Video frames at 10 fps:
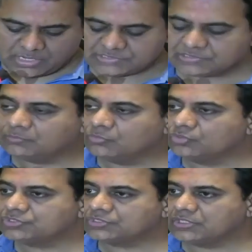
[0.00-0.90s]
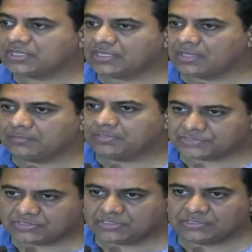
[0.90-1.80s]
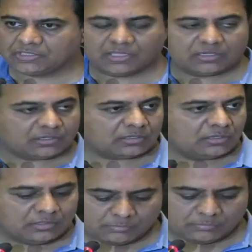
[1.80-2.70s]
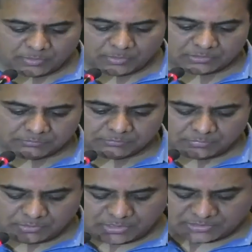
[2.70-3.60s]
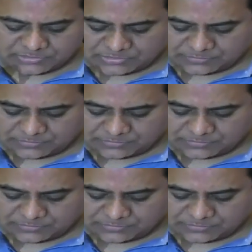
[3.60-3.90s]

as the most dynamic city in their momentum index.